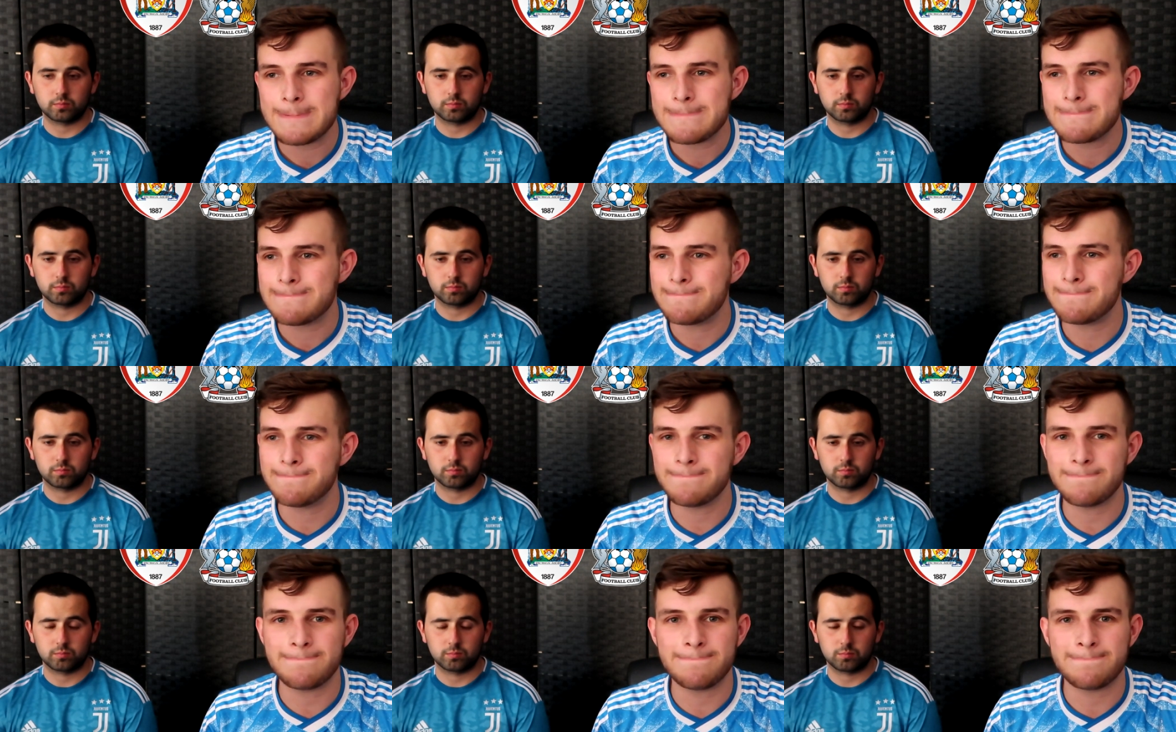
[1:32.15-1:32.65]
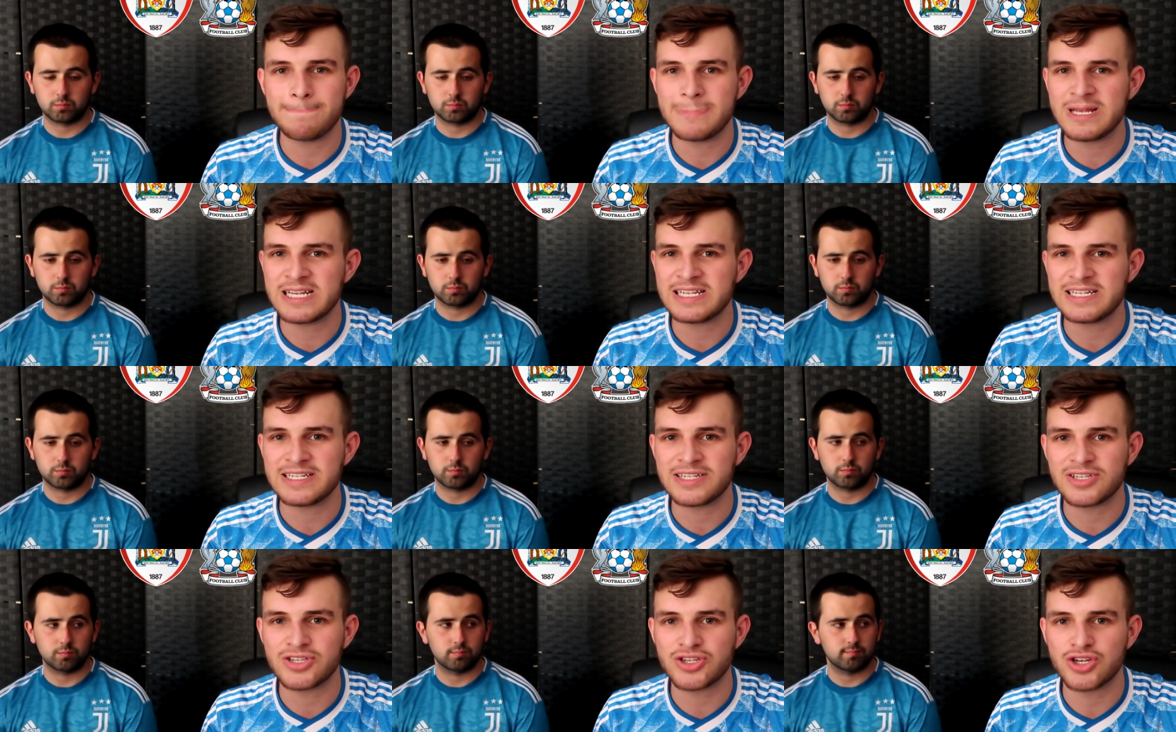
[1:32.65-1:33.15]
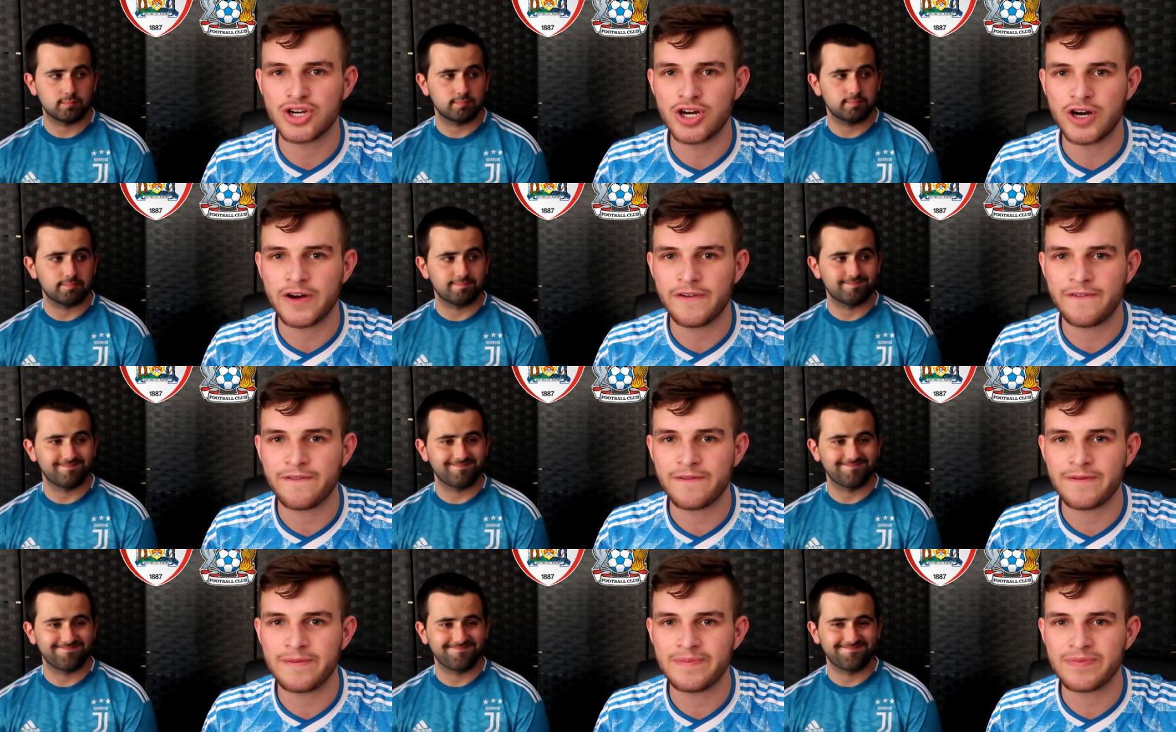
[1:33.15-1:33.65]
Speaker 1: Hmm, this is
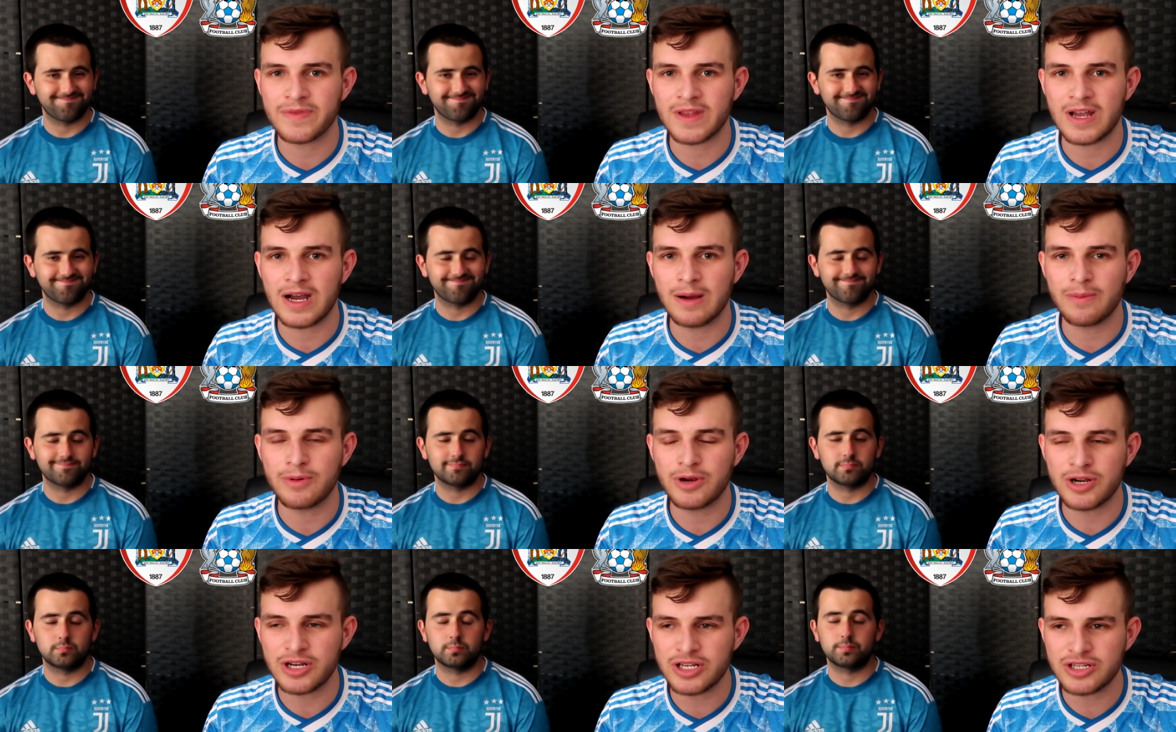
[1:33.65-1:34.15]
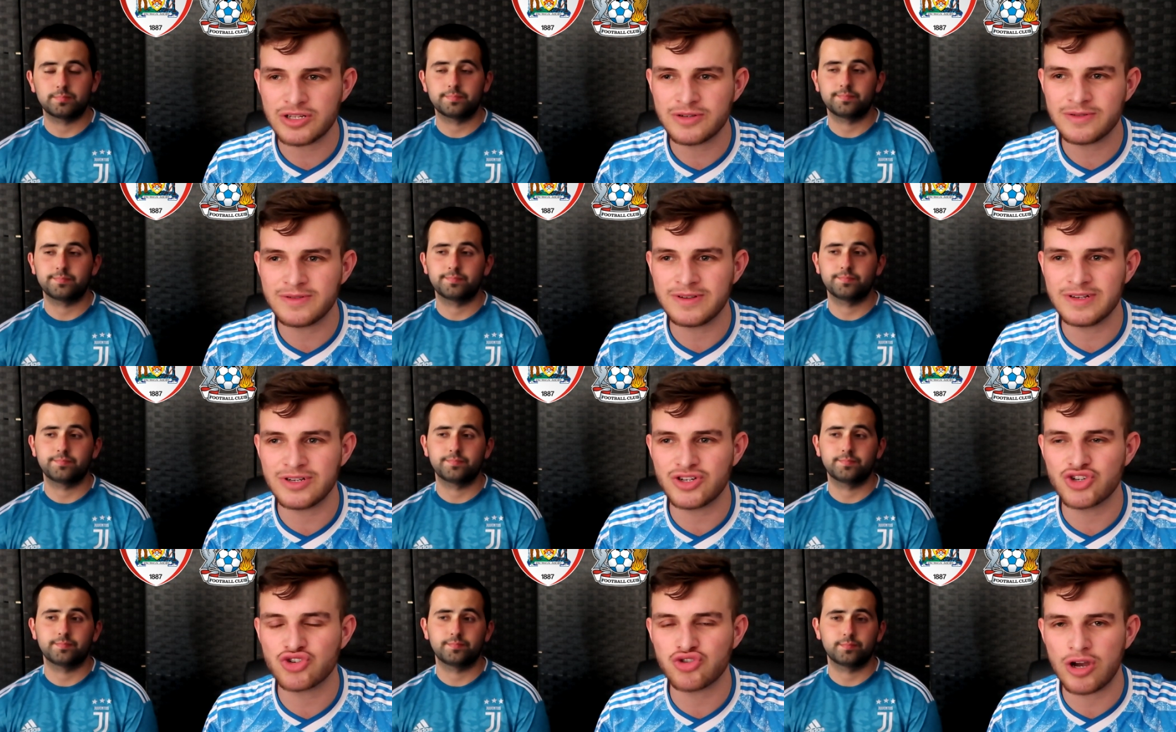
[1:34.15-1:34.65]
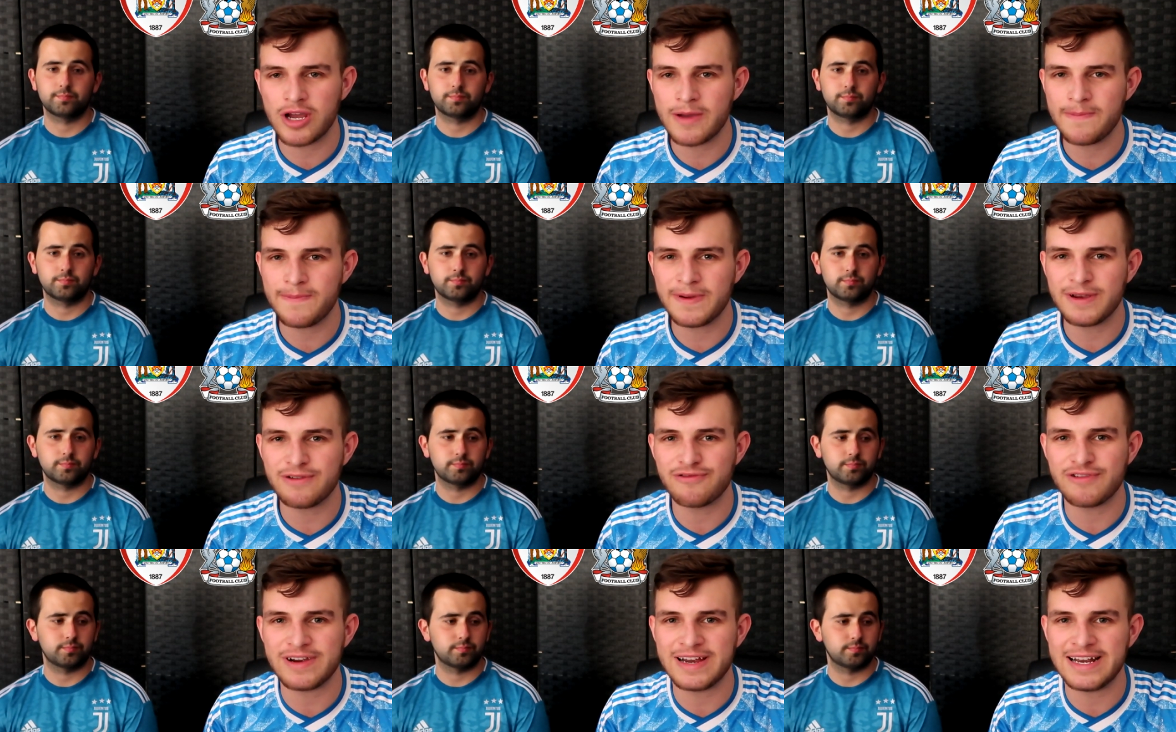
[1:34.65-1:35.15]
tough. I'm going to try and
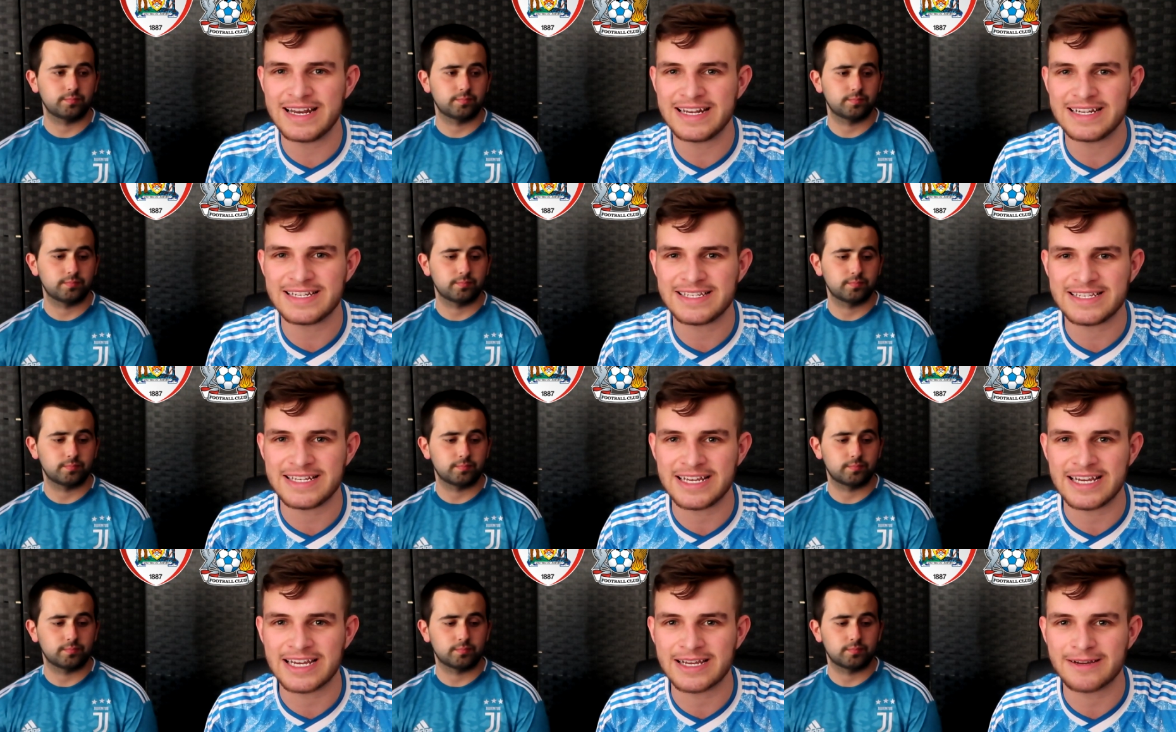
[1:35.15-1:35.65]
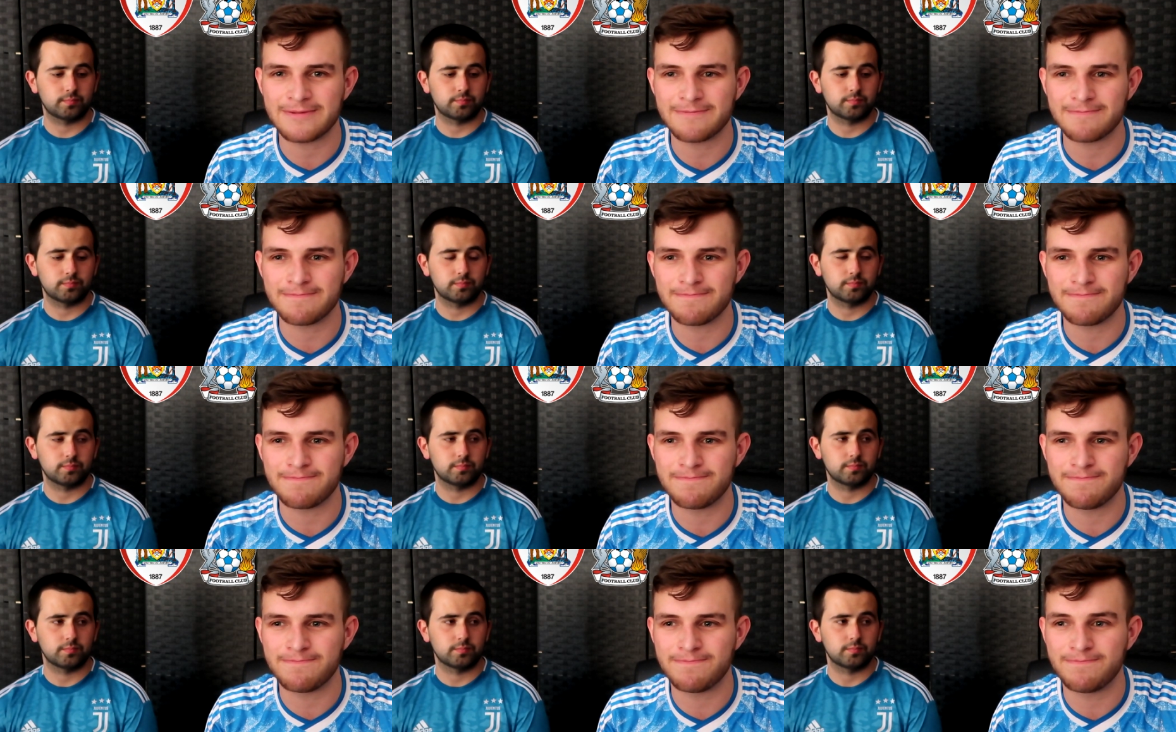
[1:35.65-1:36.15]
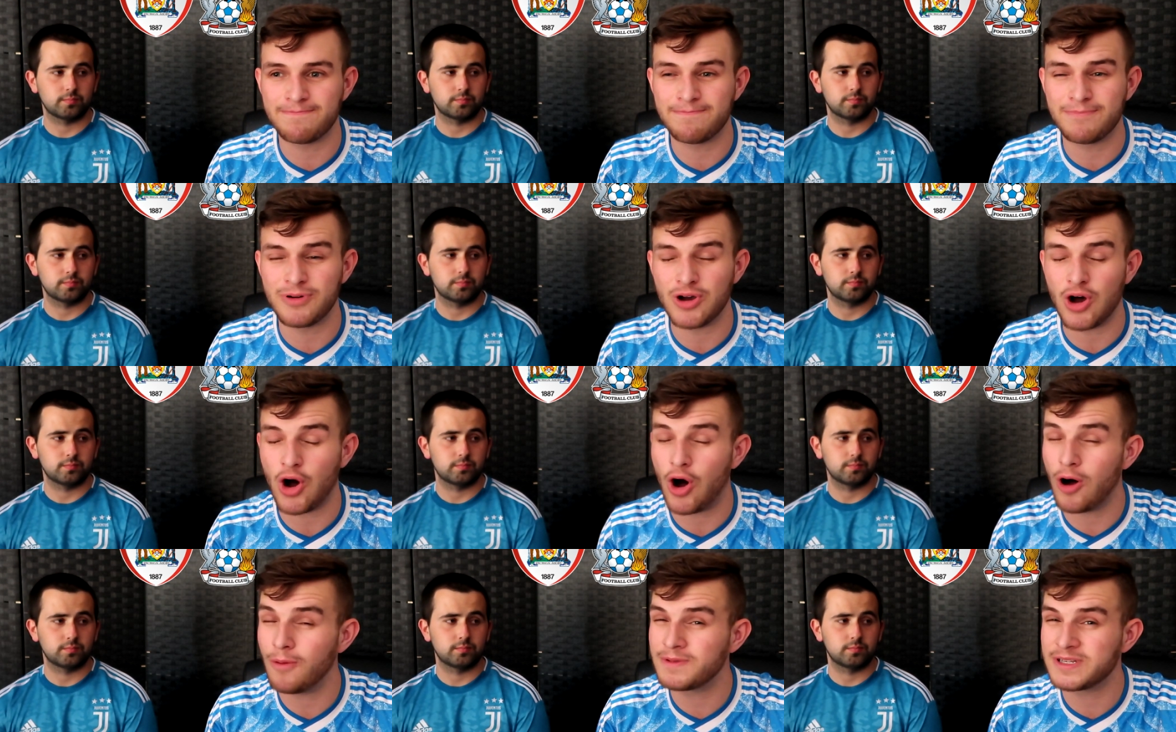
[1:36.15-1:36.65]
be realistic,
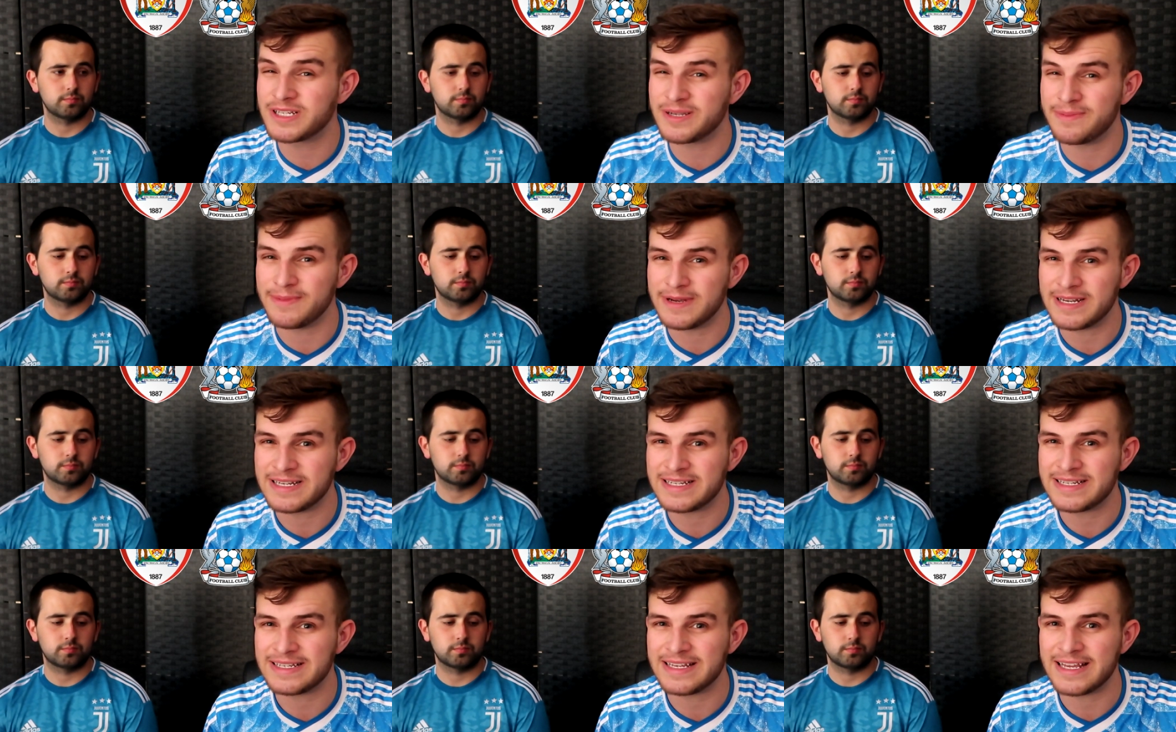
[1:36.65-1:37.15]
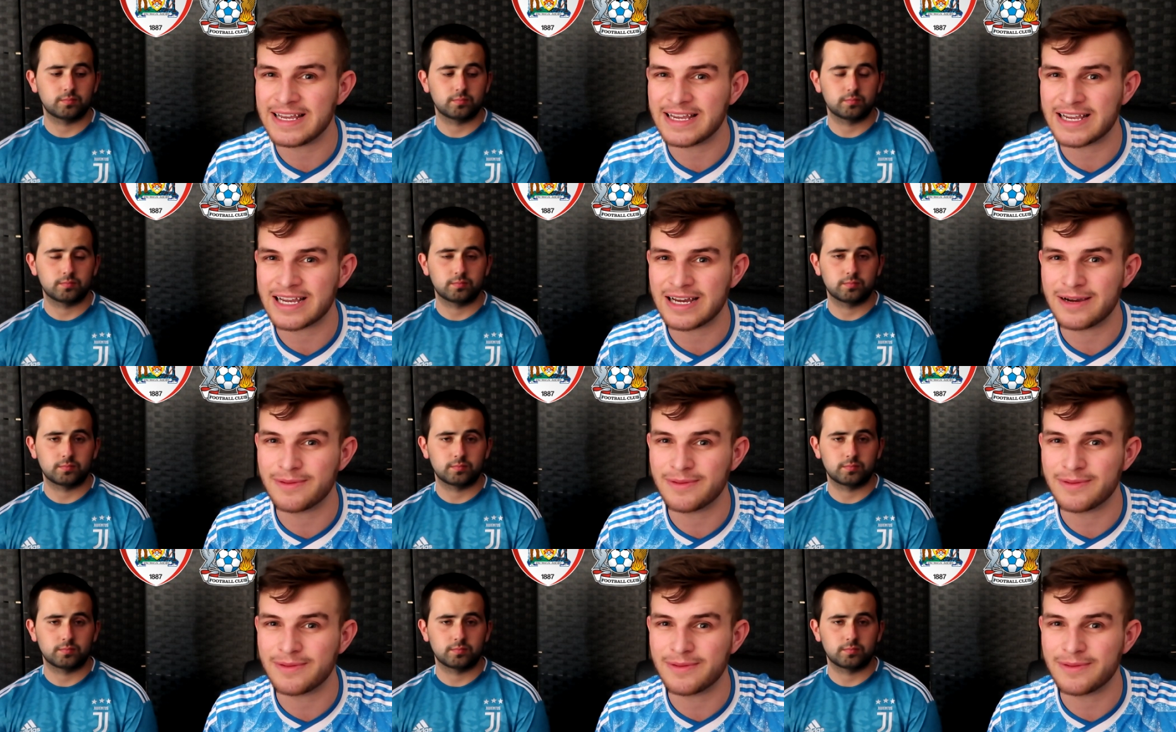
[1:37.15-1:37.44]
but optimistic.